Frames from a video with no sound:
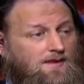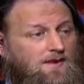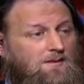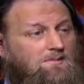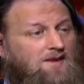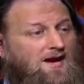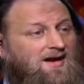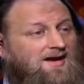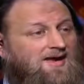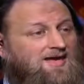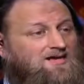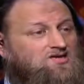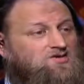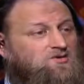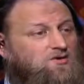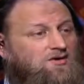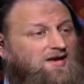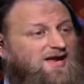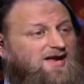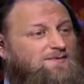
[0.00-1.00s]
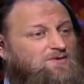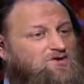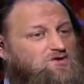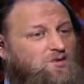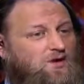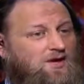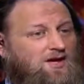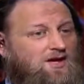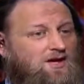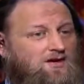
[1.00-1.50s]
my next door neighbors
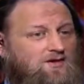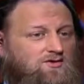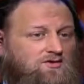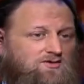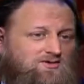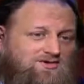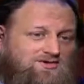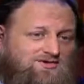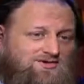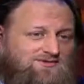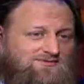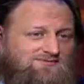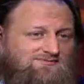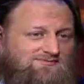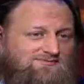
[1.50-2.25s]
were Hindus.